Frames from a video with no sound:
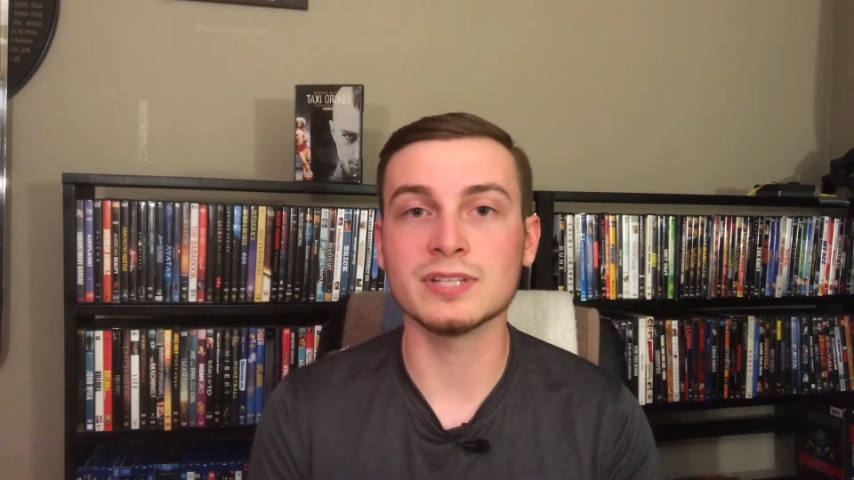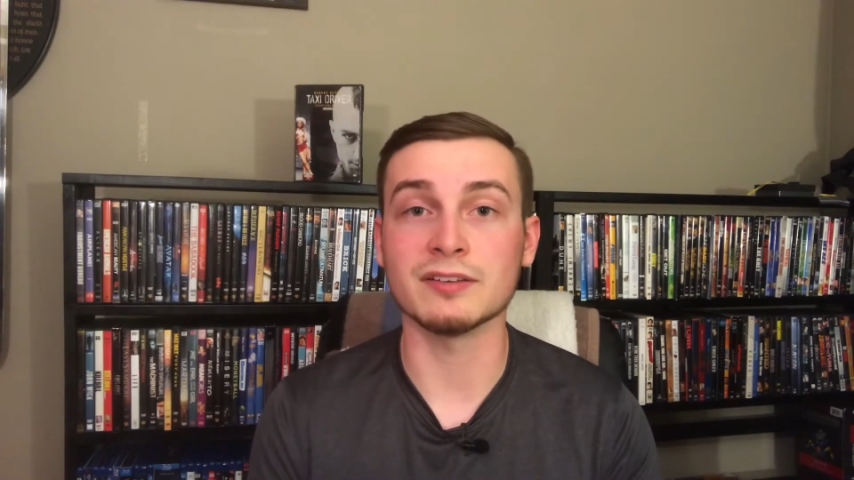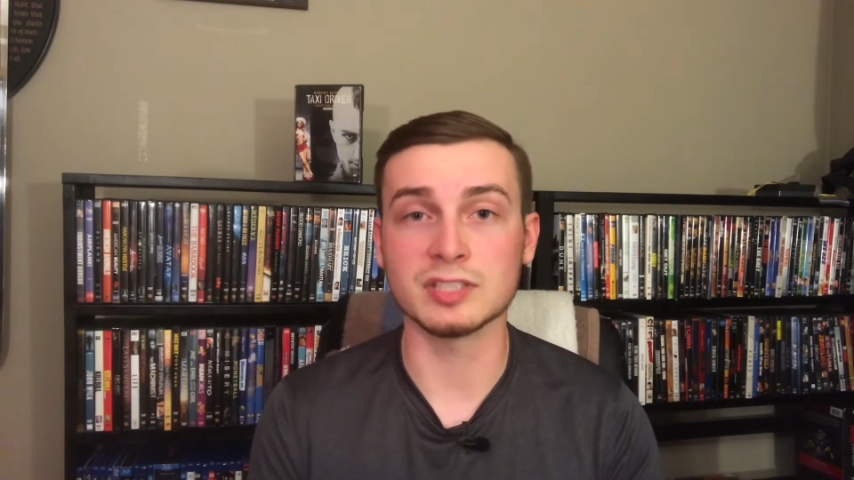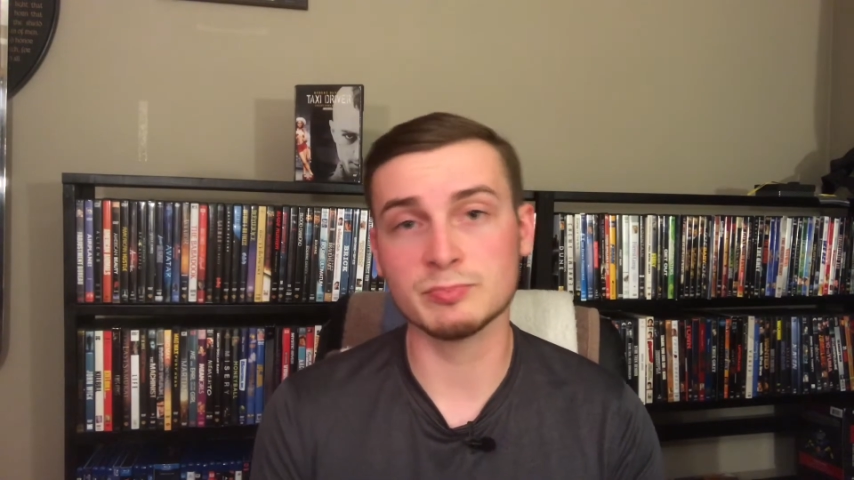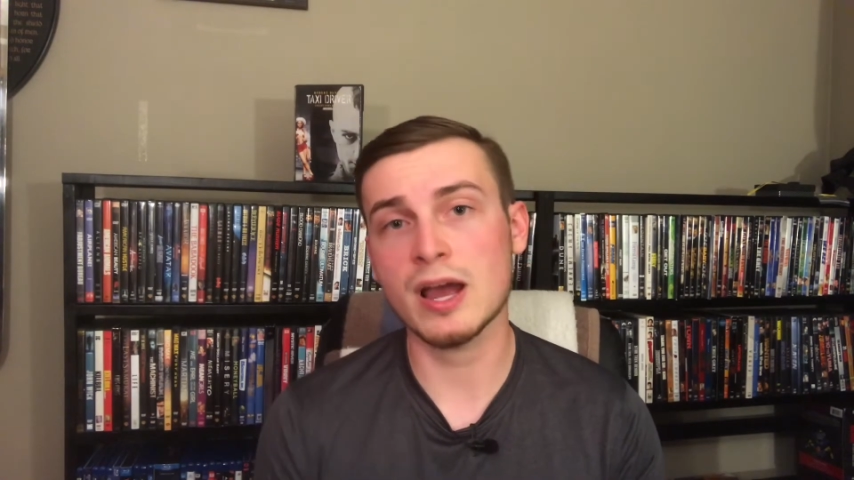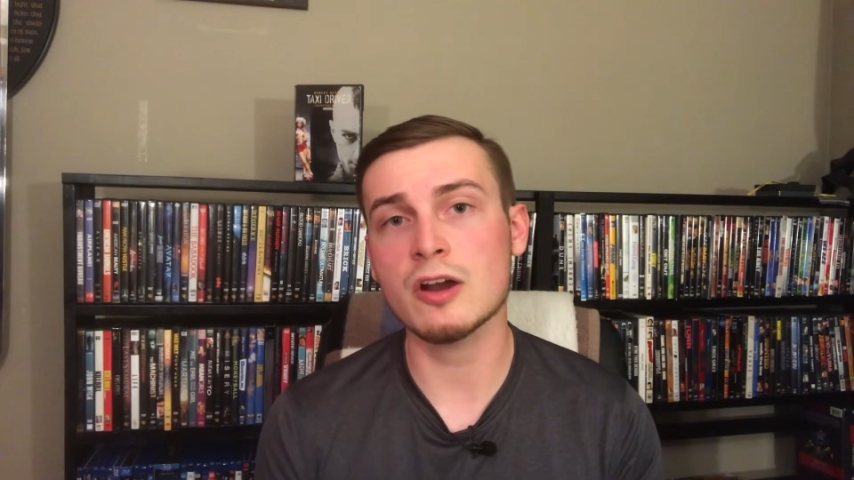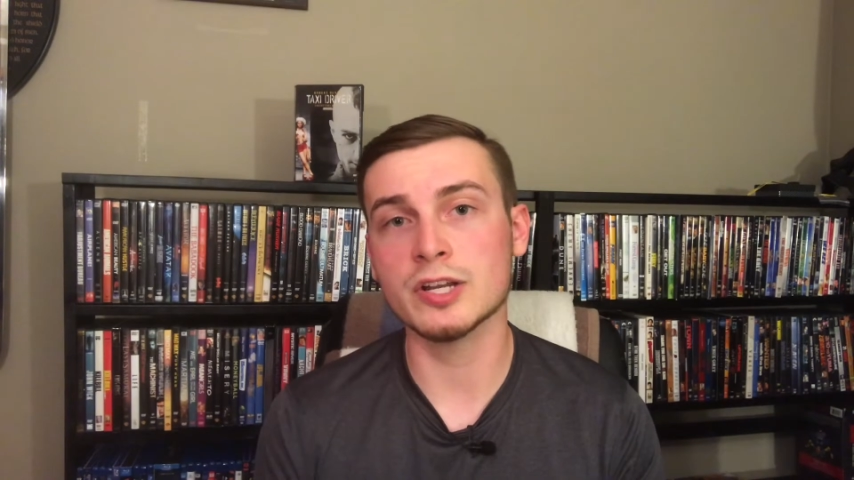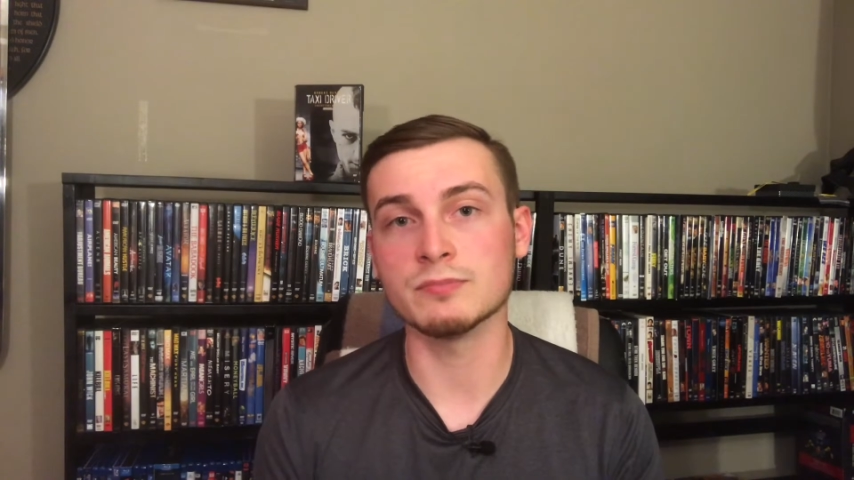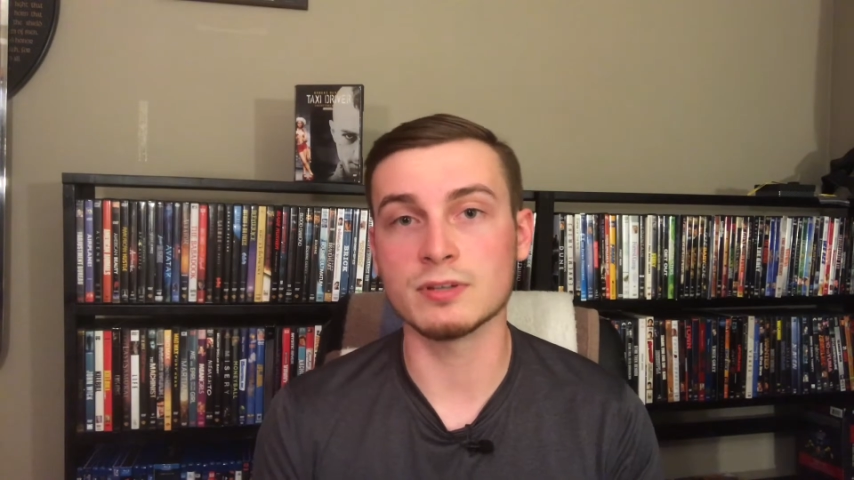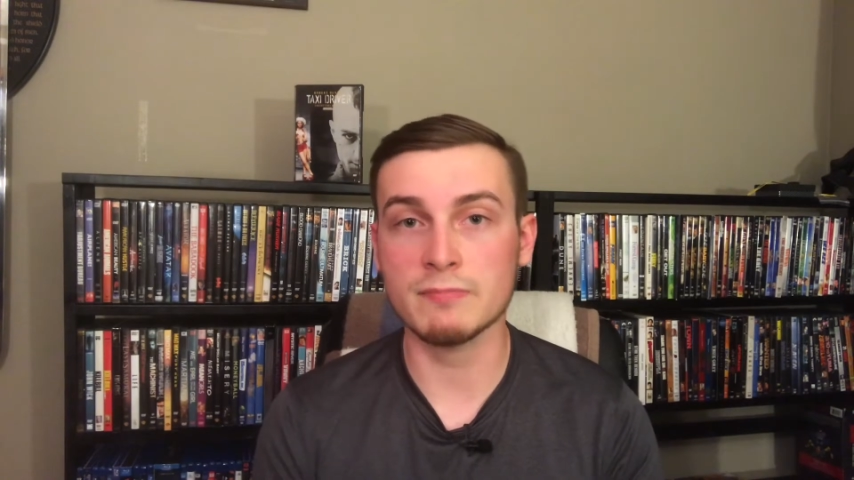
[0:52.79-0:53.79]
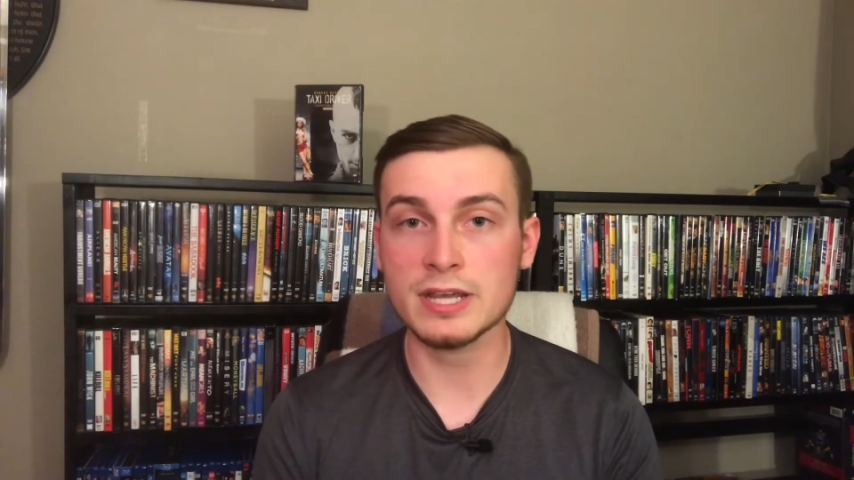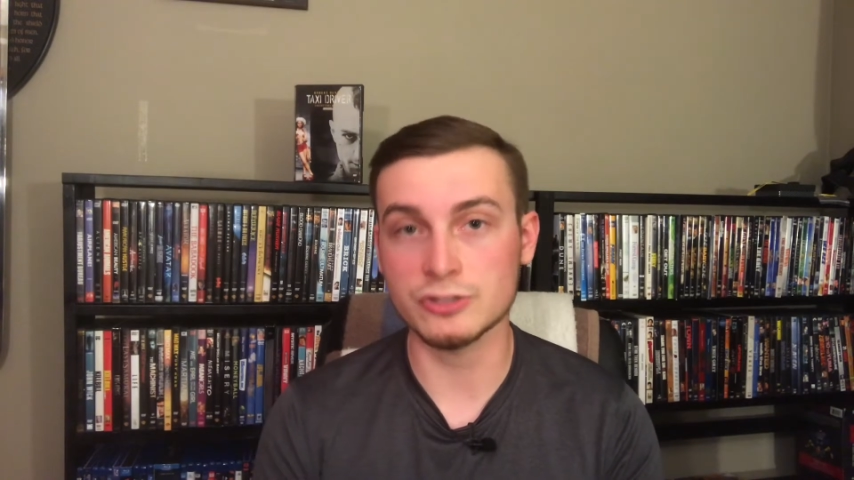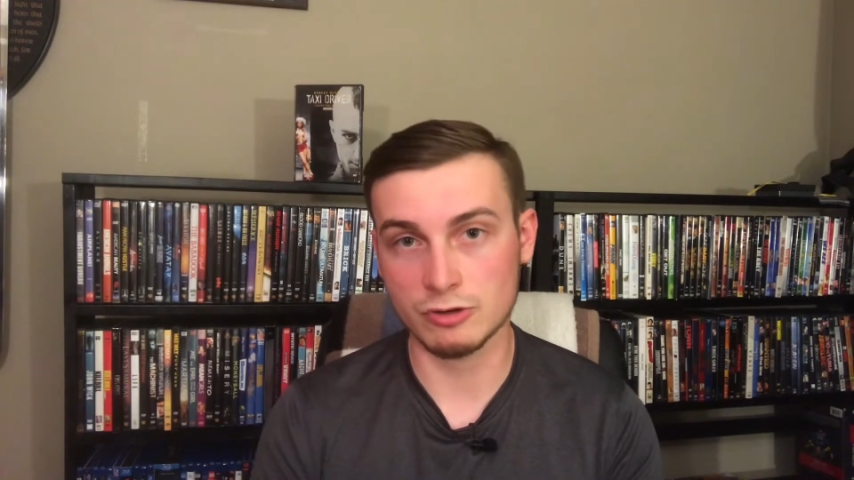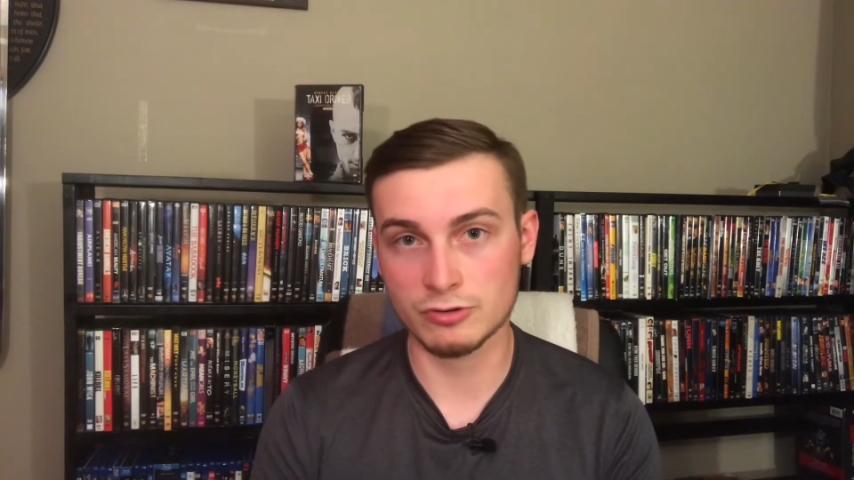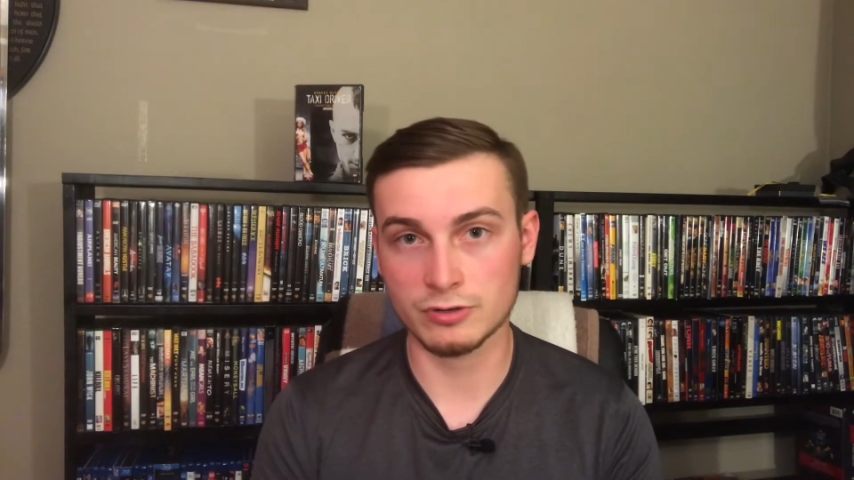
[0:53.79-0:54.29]
that inspired him to make
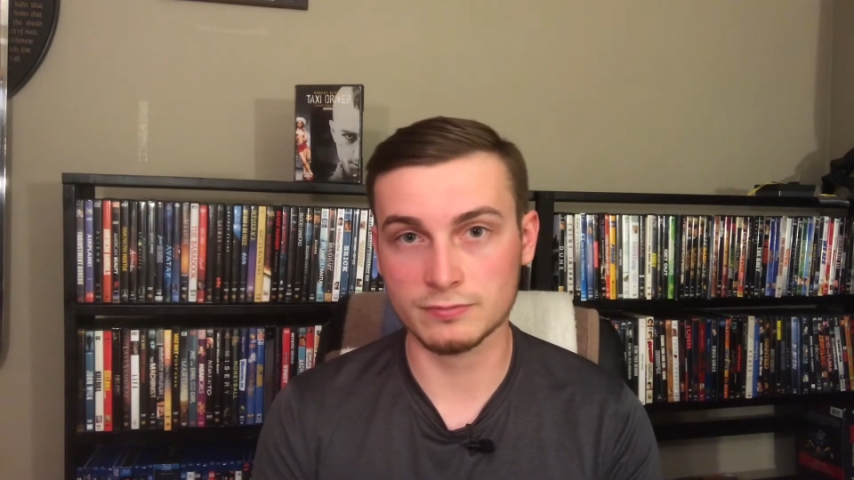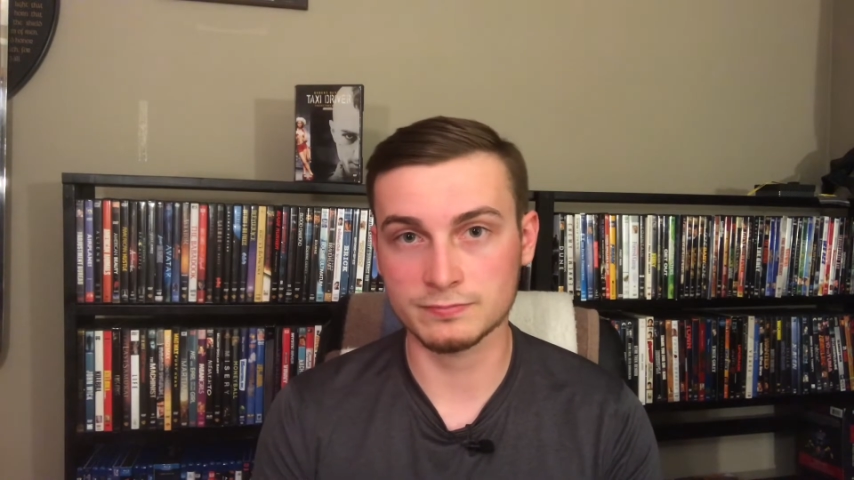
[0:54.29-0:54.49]
Joker.